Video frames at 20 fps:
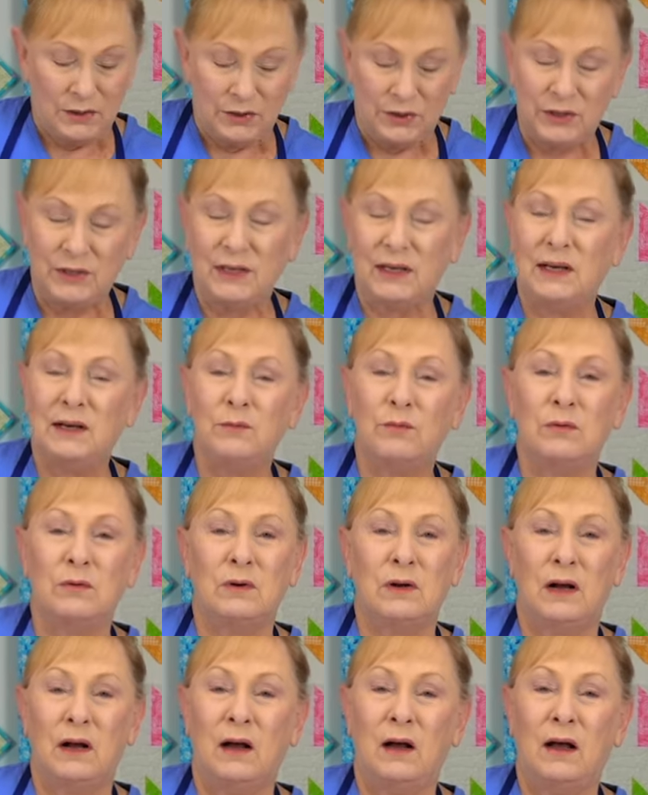she
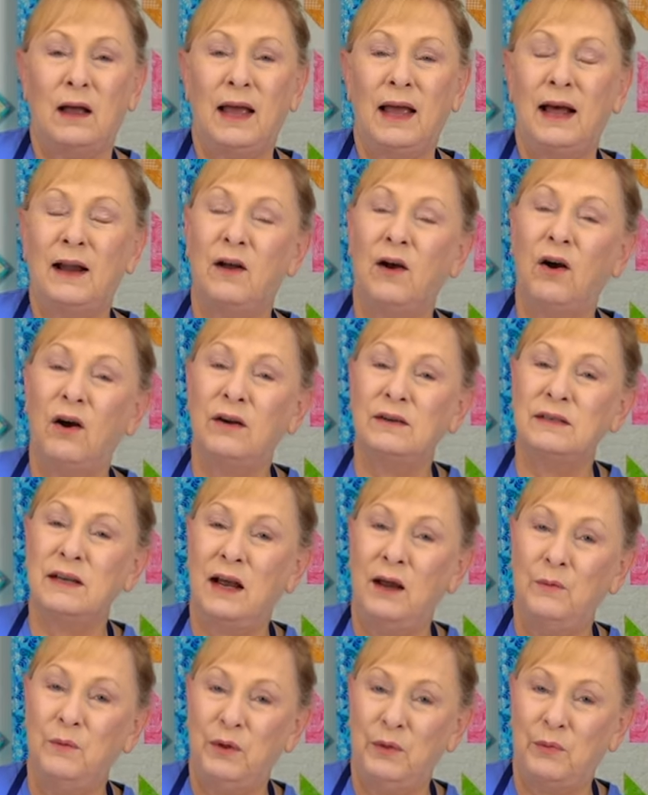uh, had a hard
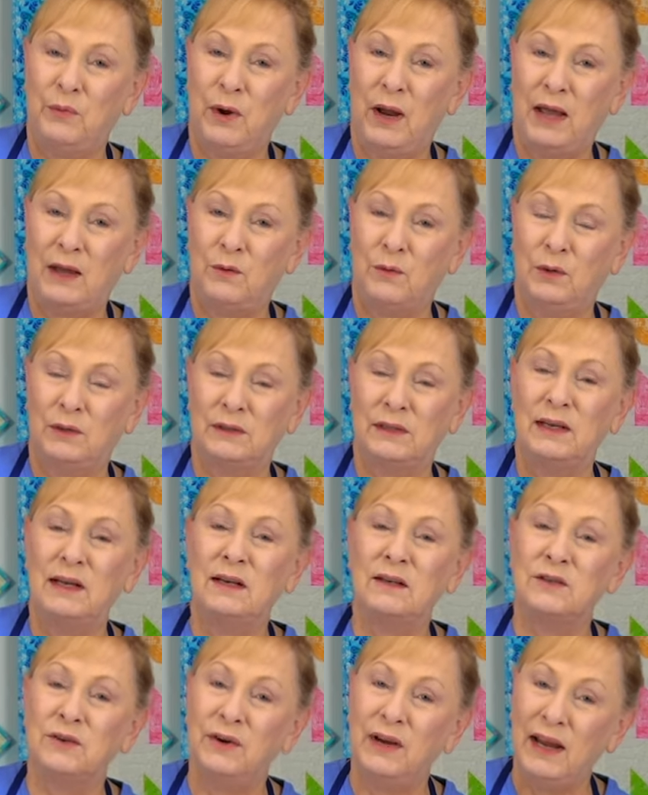time with rag quilting
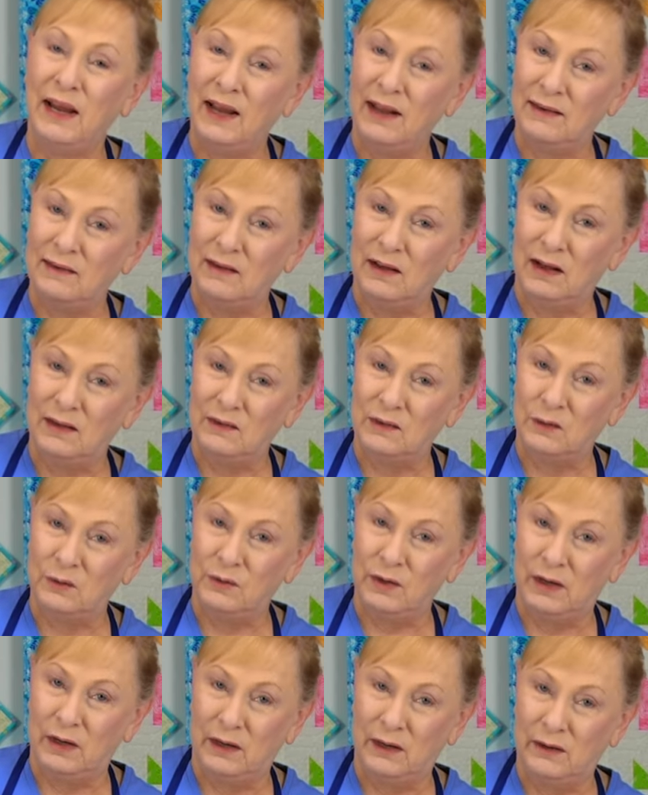because her hands got so
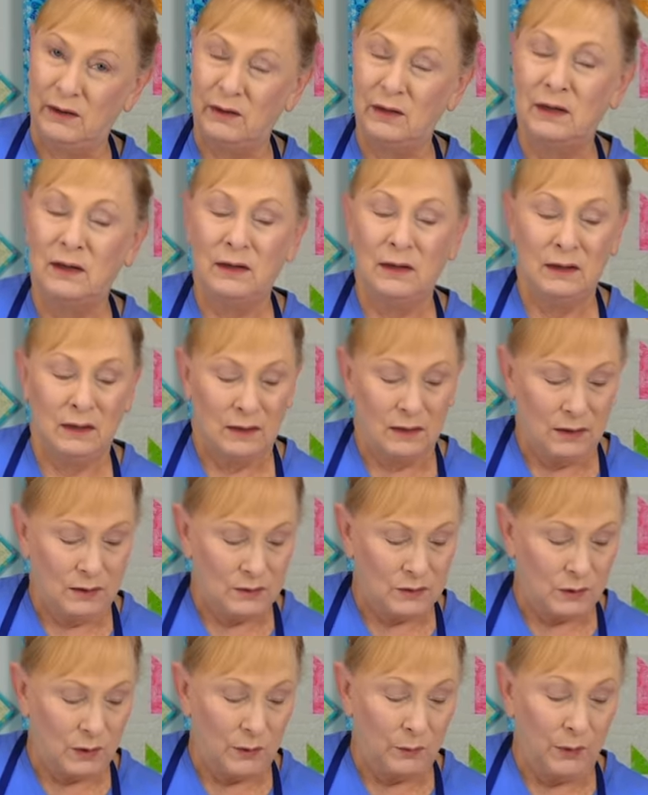tired.
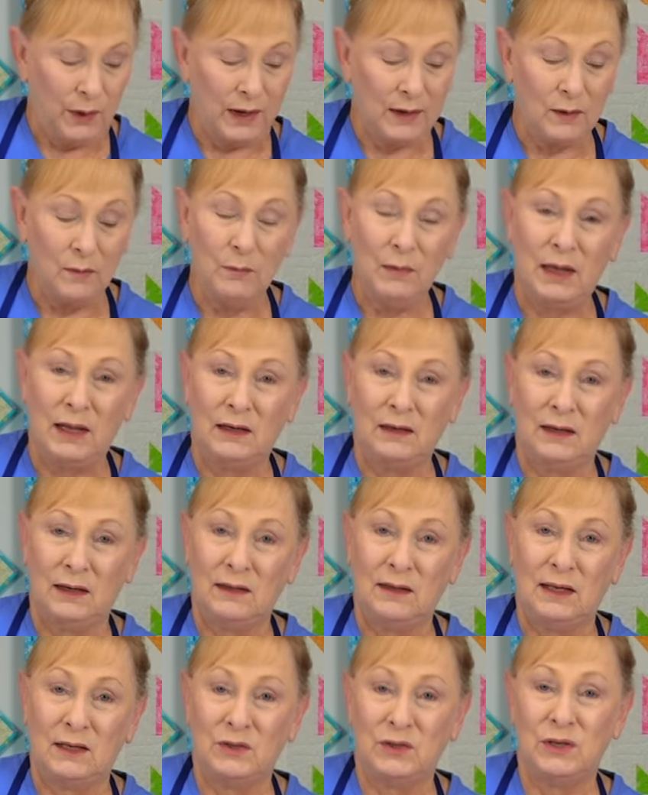So I
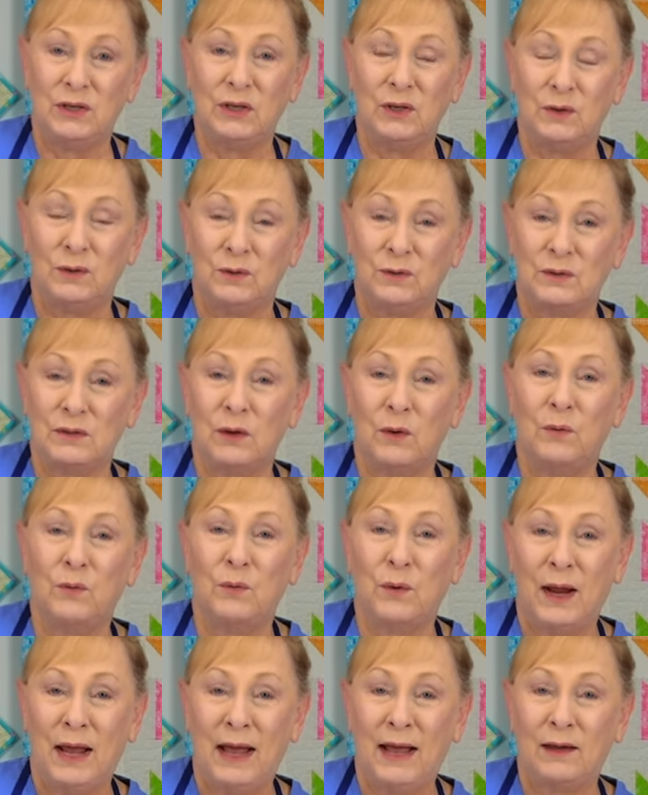recommended that she use
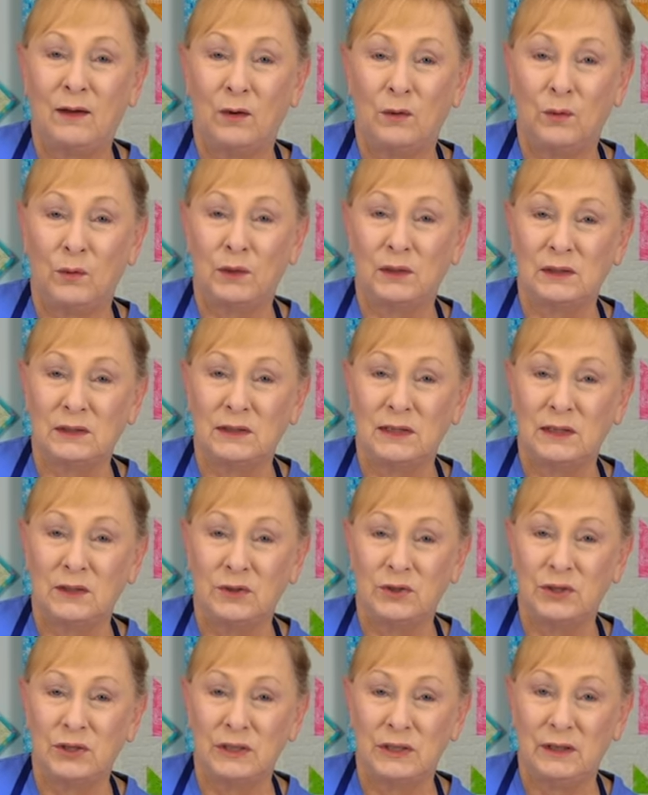rag
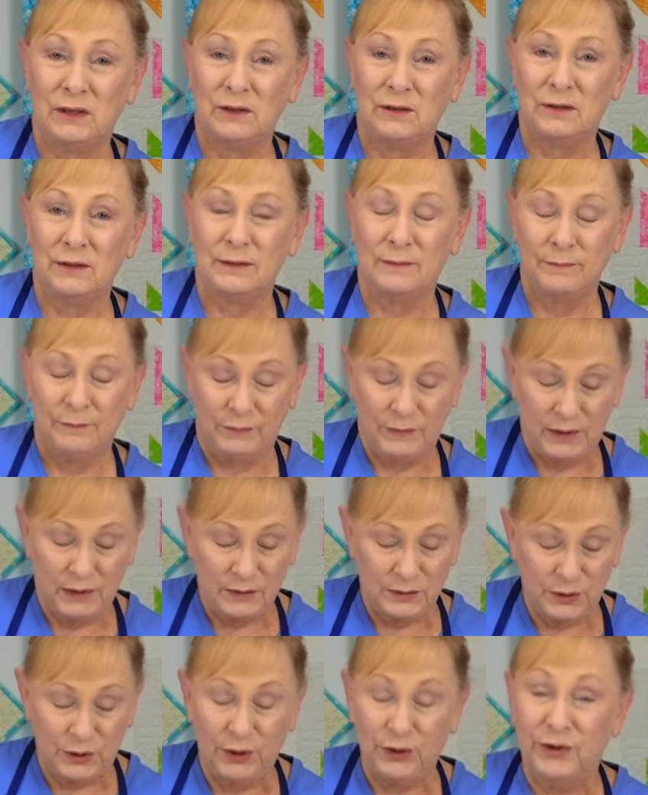quilting shears.
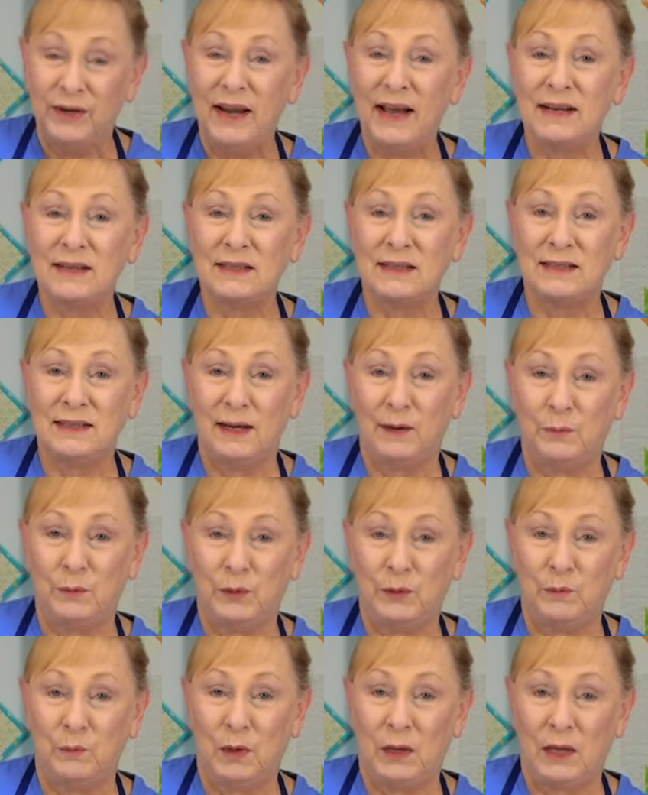So your next
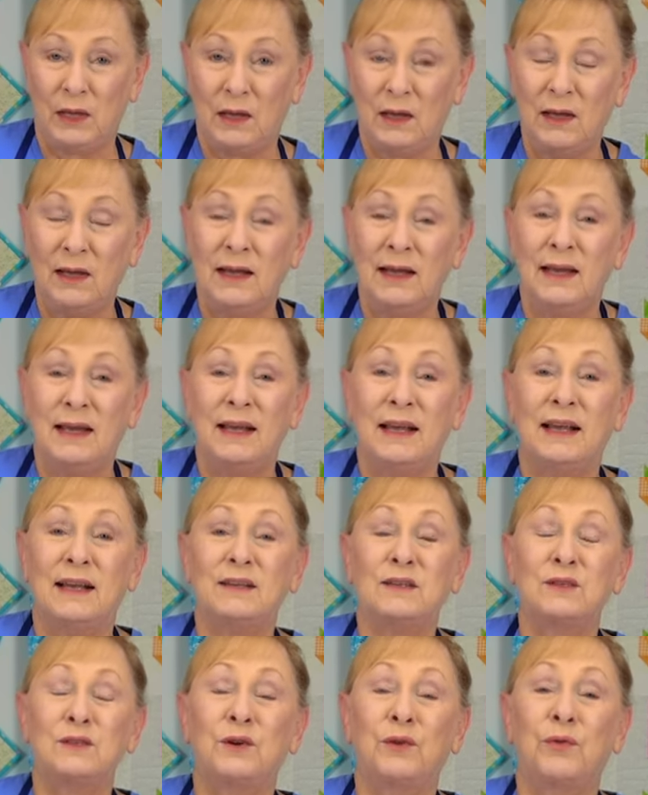step would be
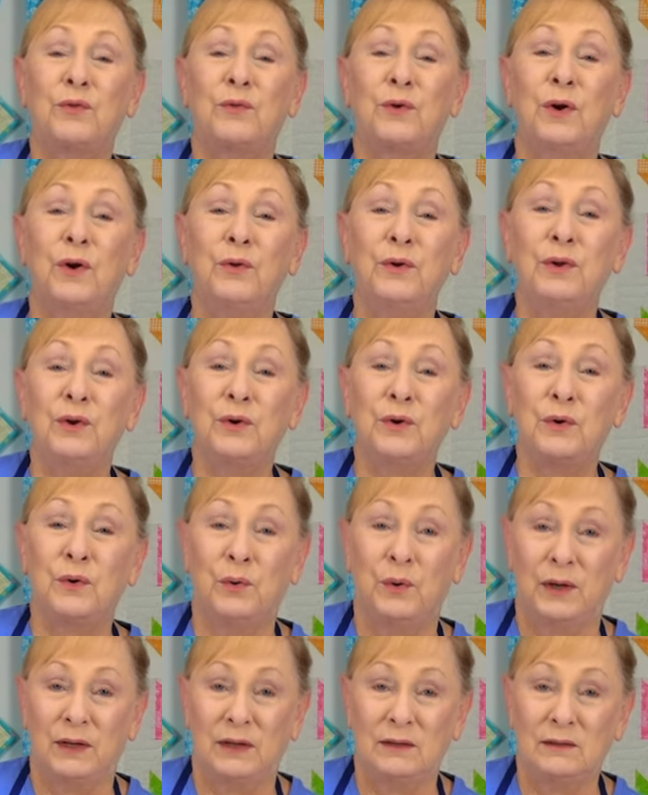is to throw your
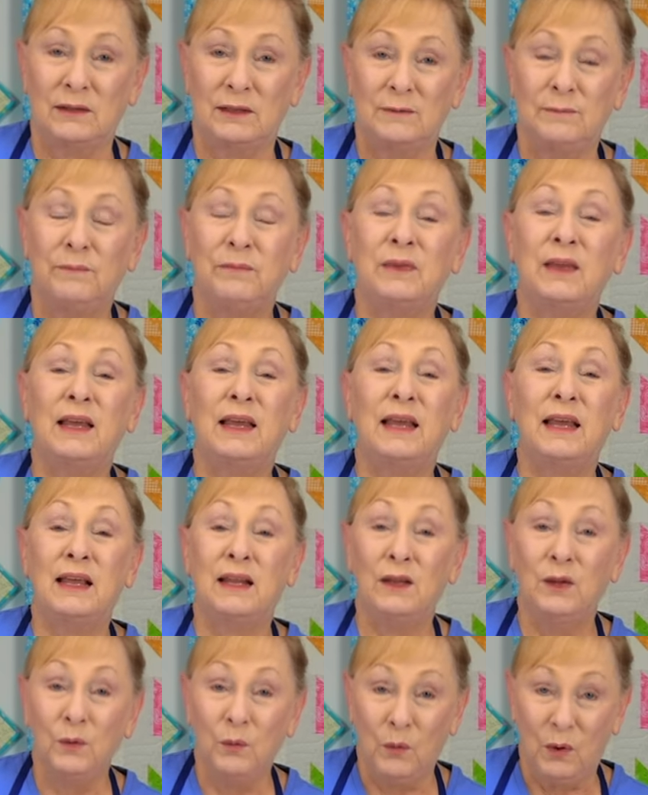quilt
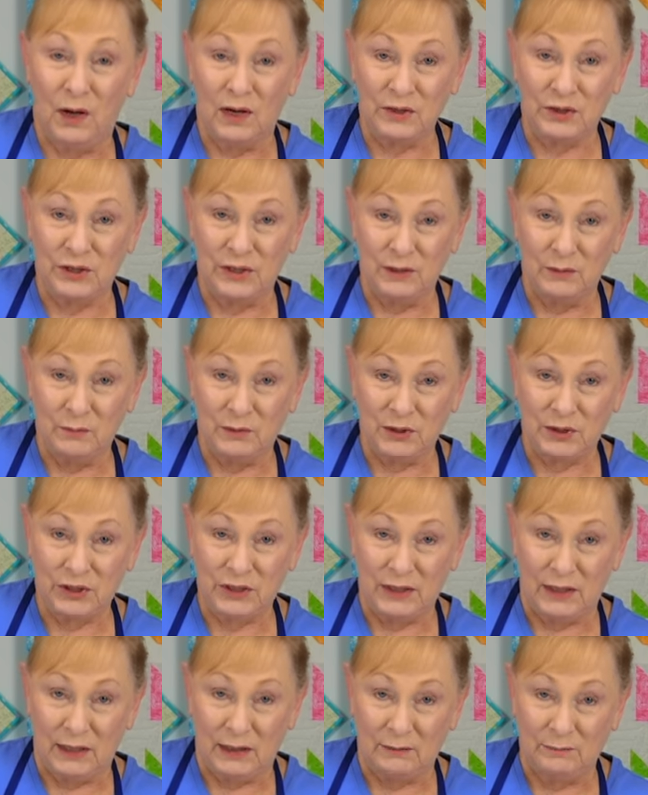in the washing
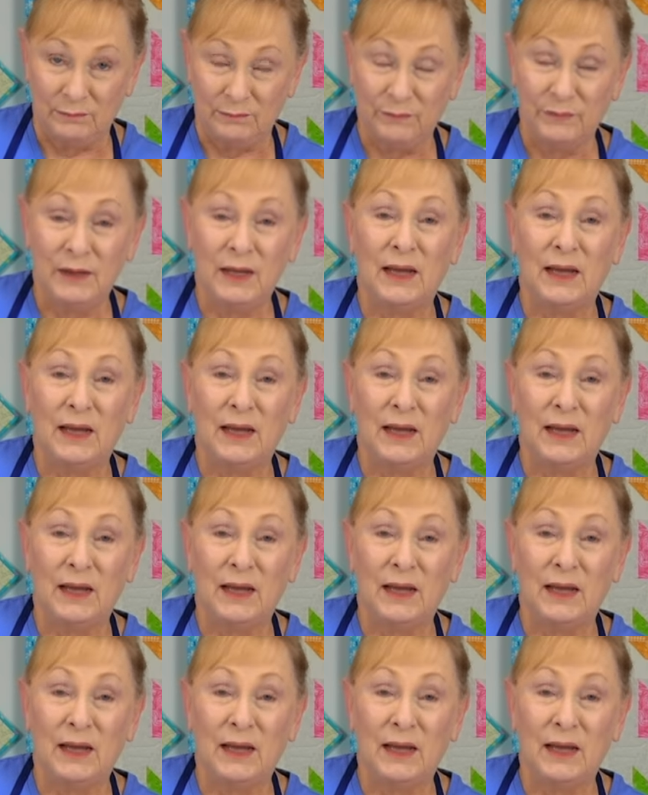machine,